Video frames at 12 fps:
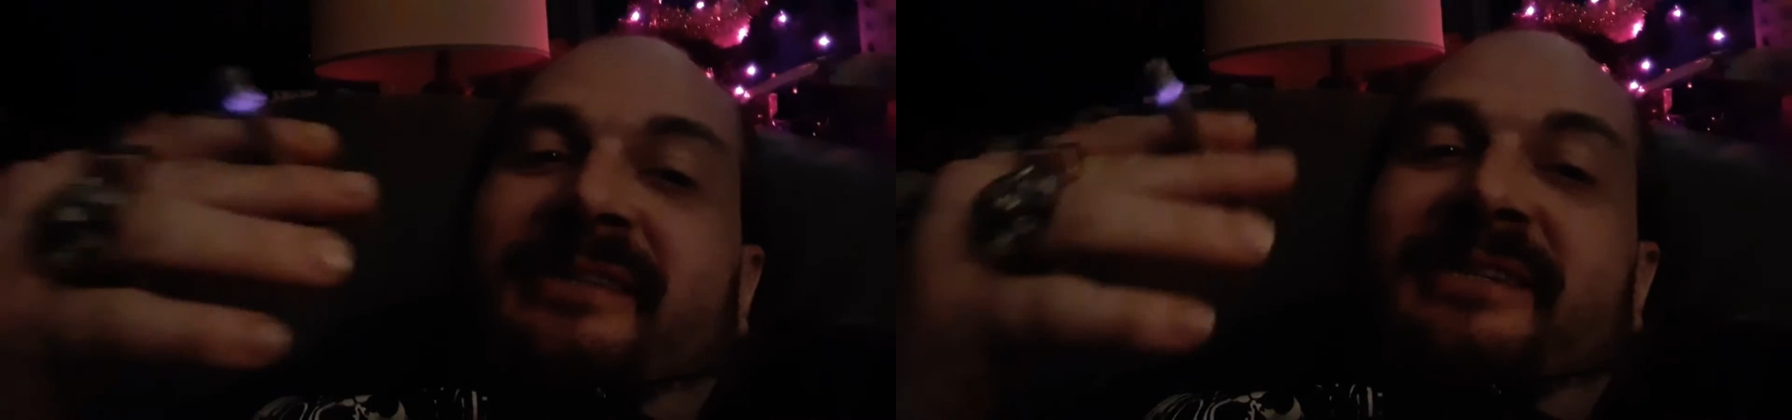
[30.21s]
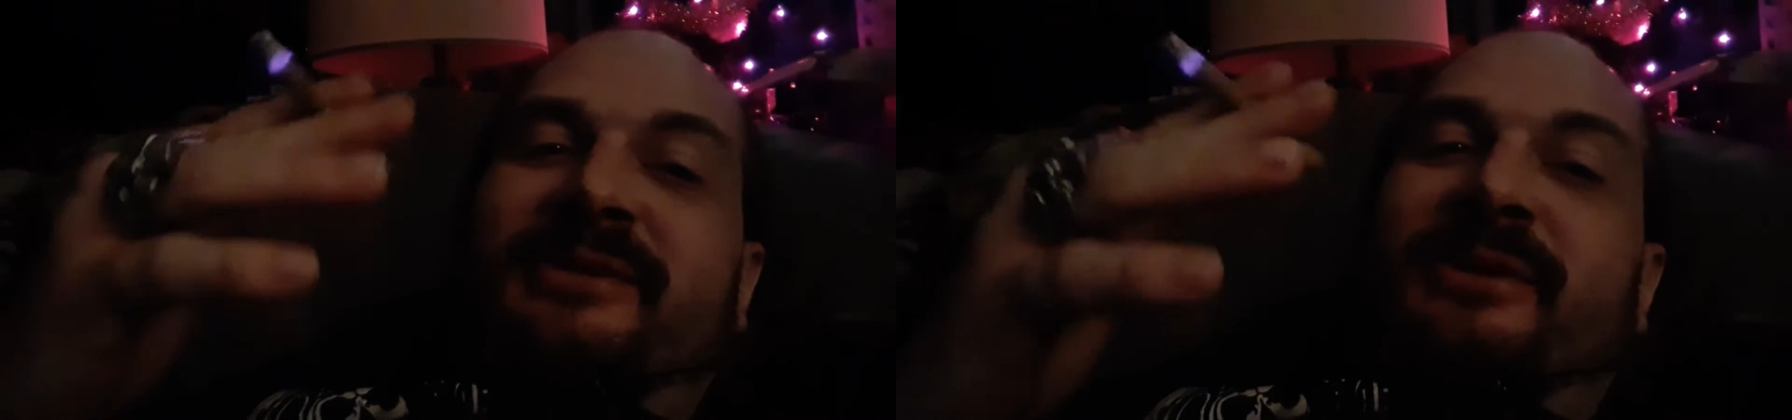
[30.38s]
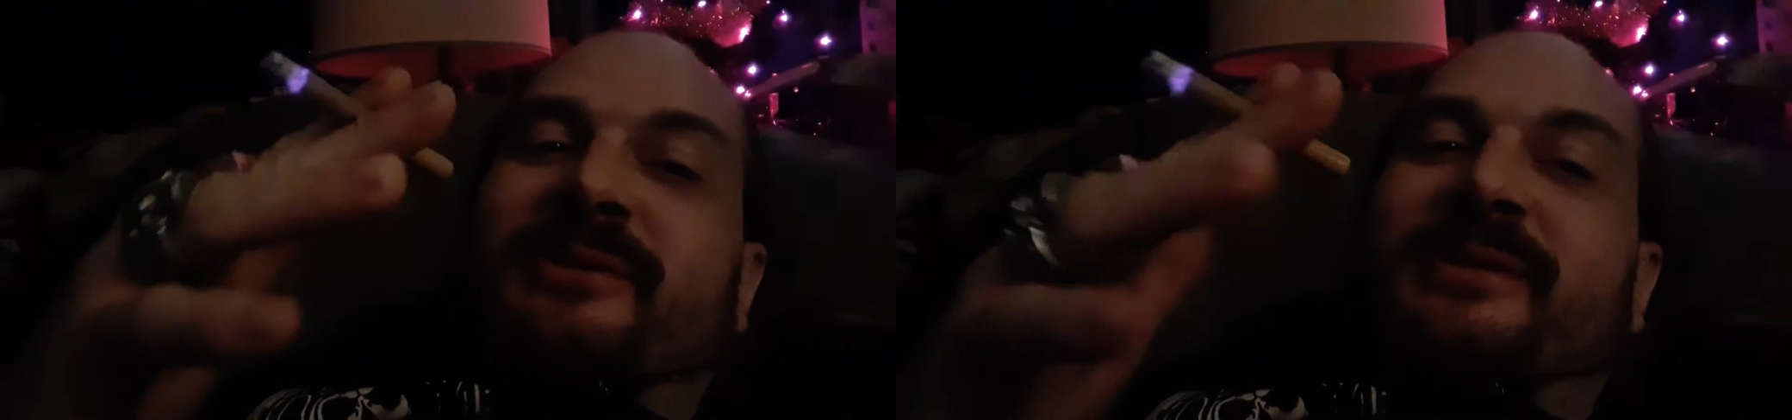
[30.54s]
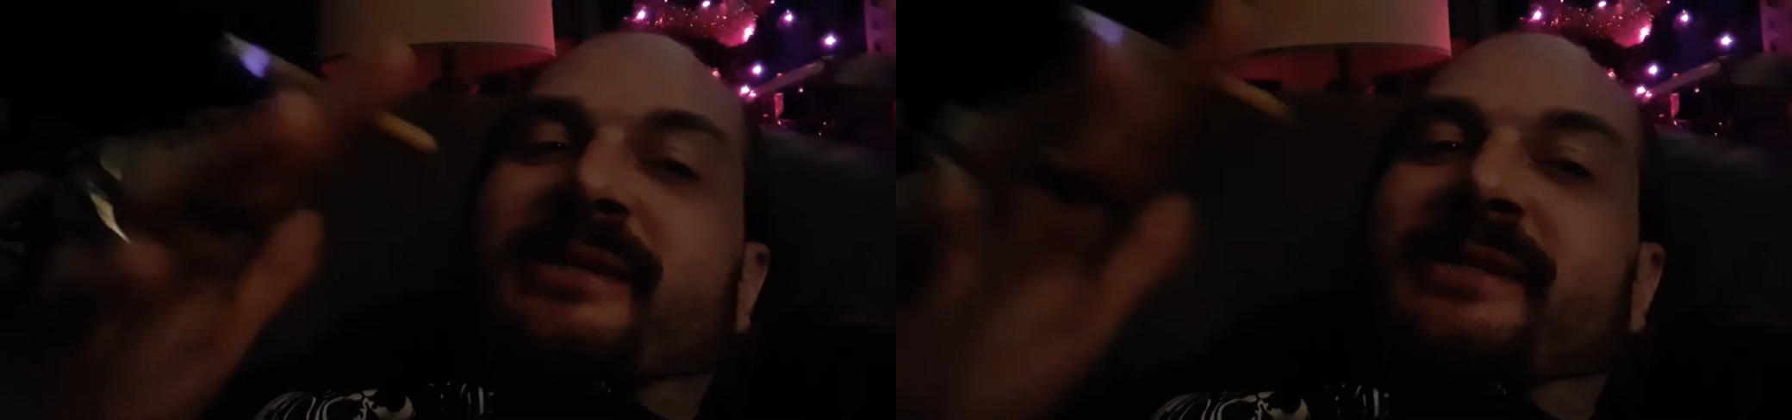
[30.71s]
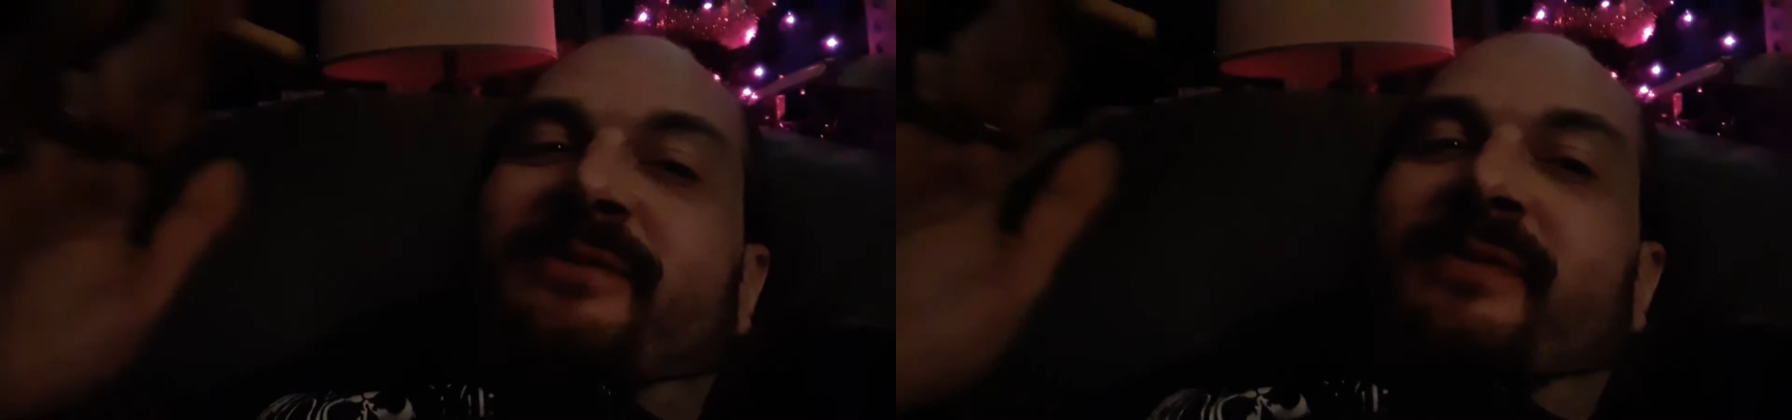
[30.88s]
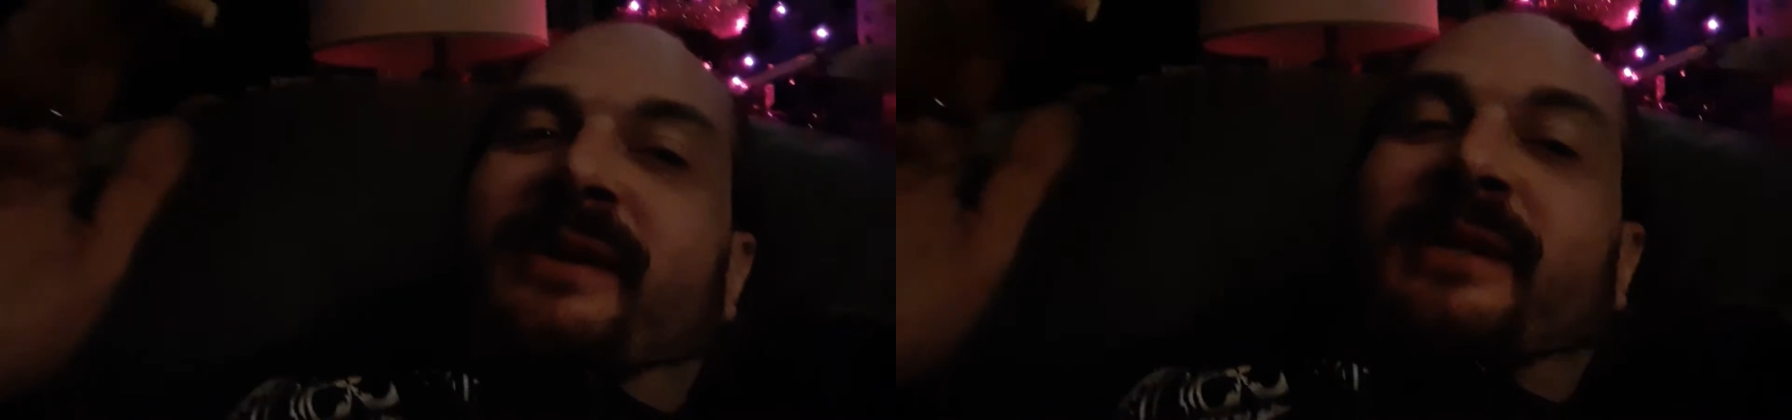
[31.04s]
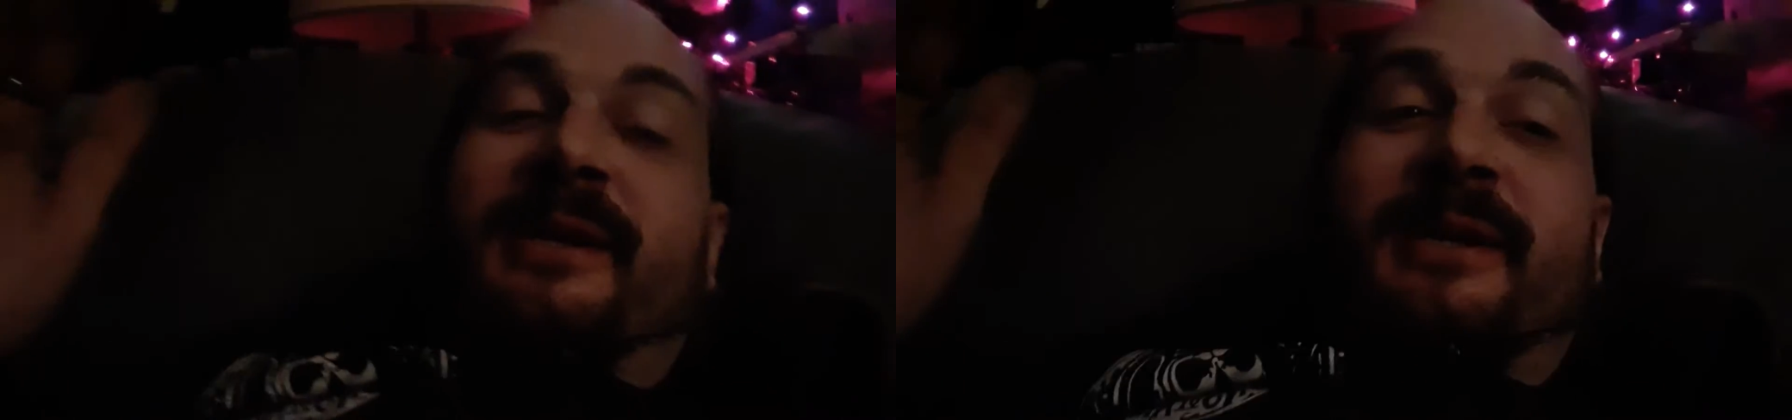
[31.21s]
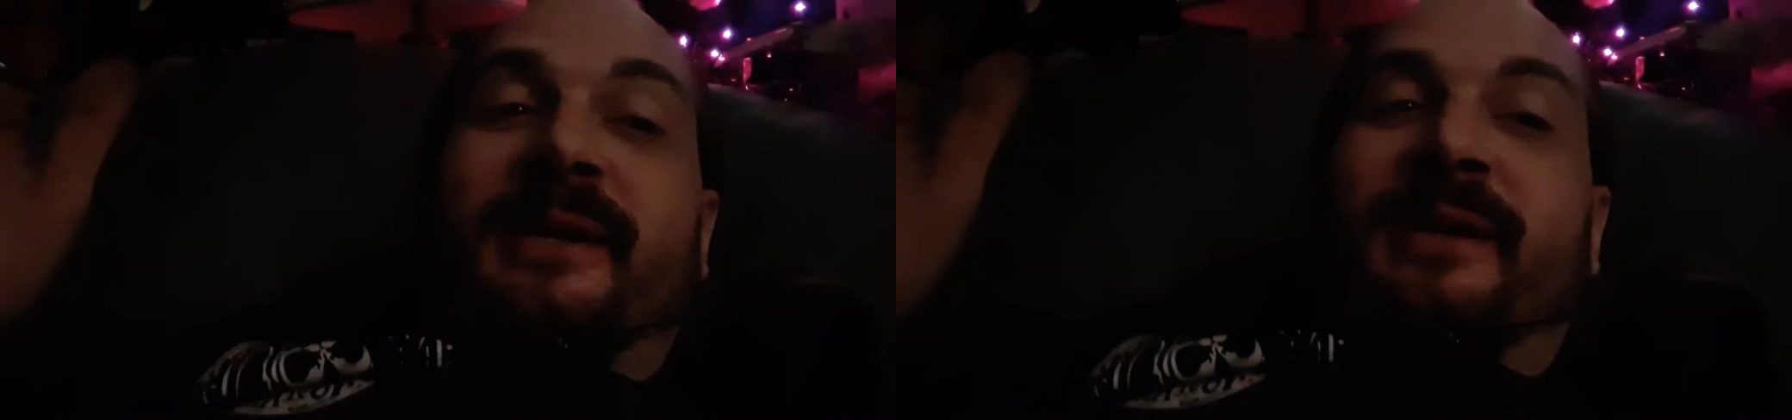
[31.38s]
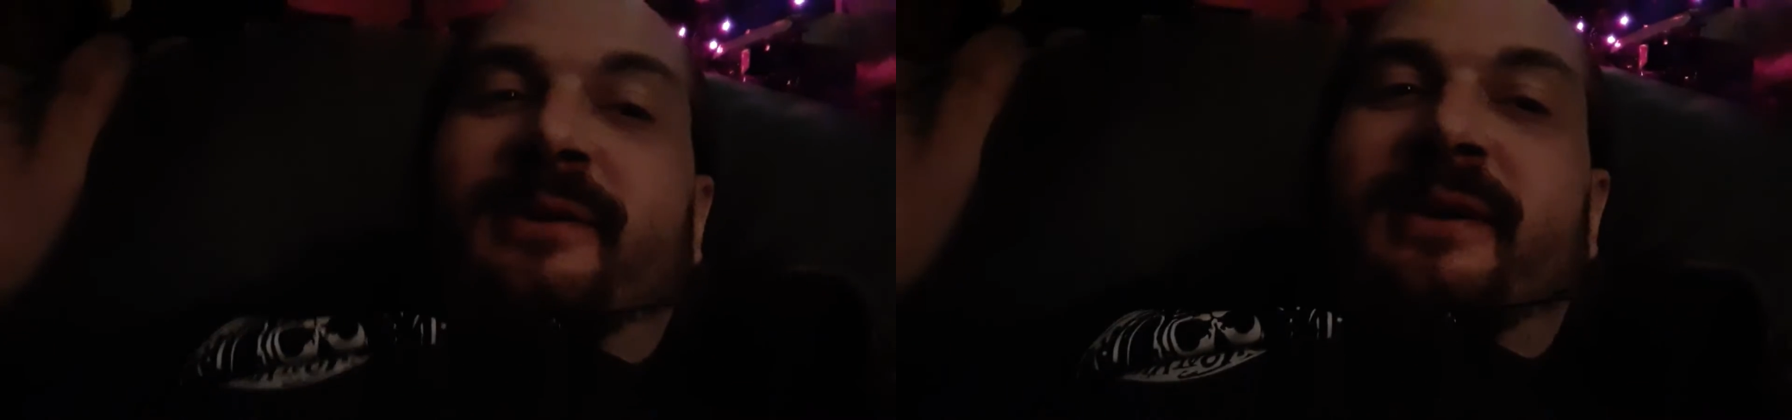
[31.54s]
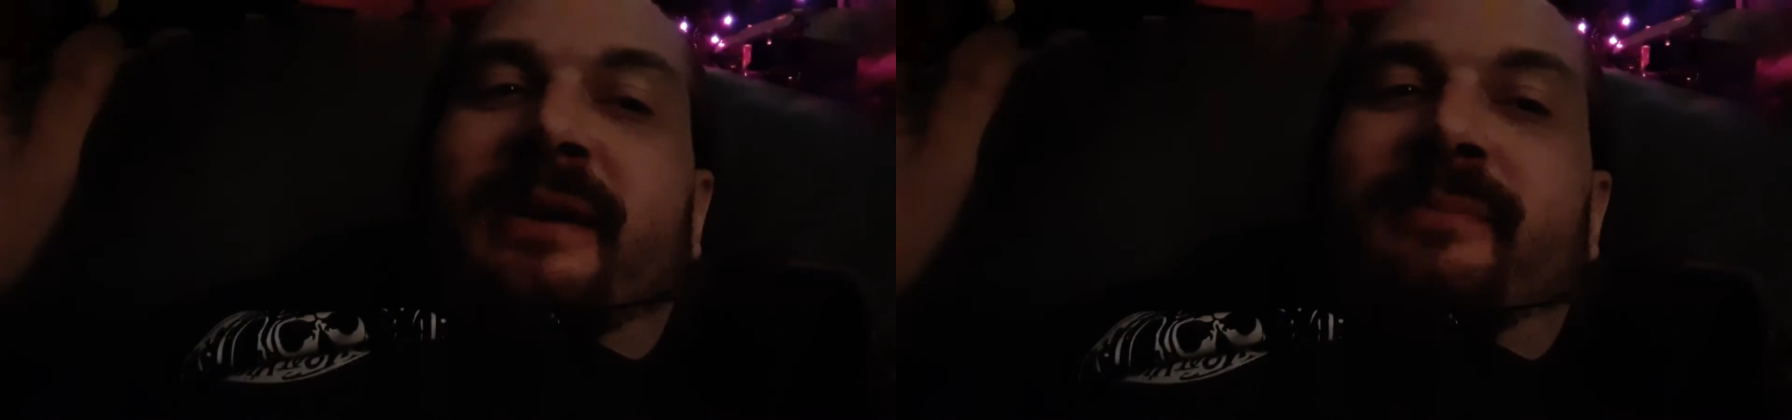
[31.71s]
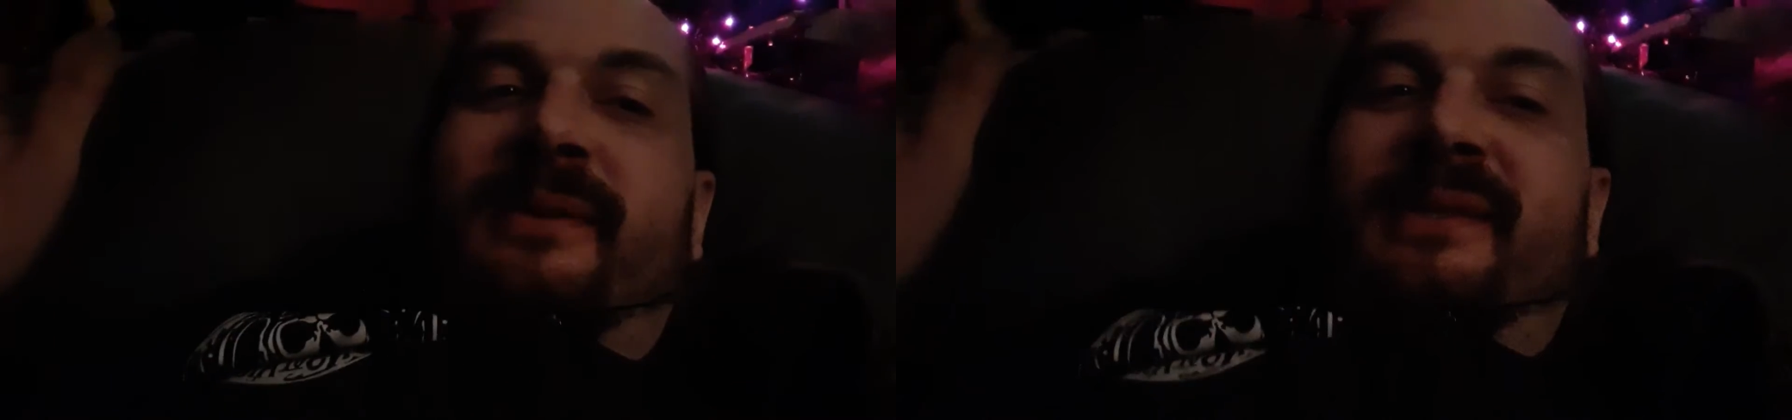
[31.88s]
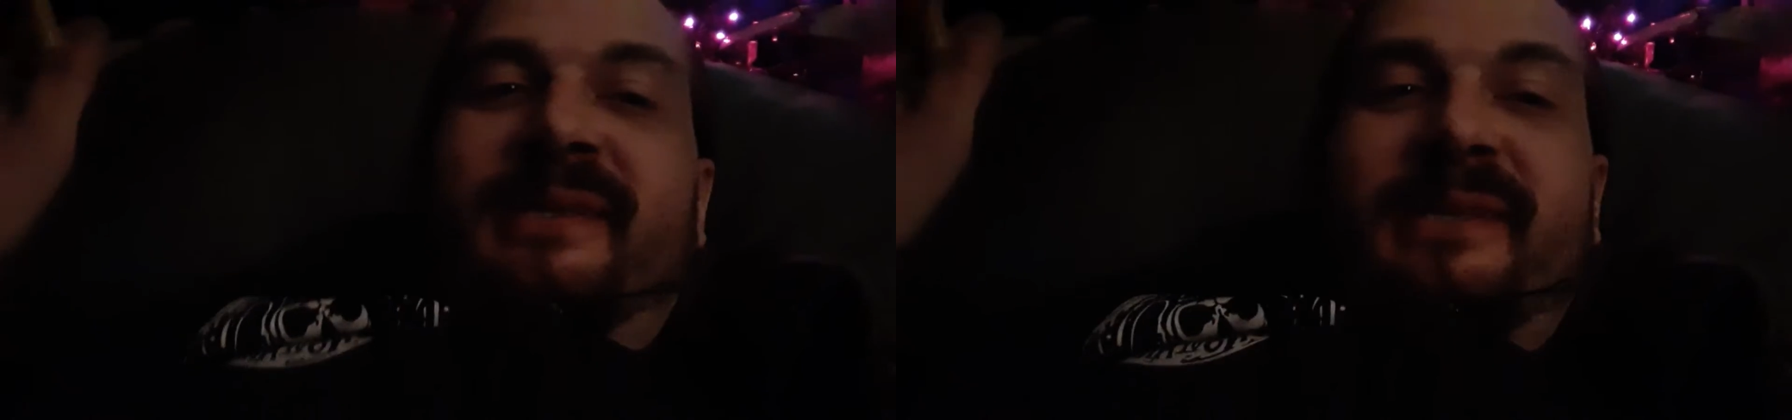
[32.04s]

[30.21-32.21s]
you know, Sons of Anarchy are coming.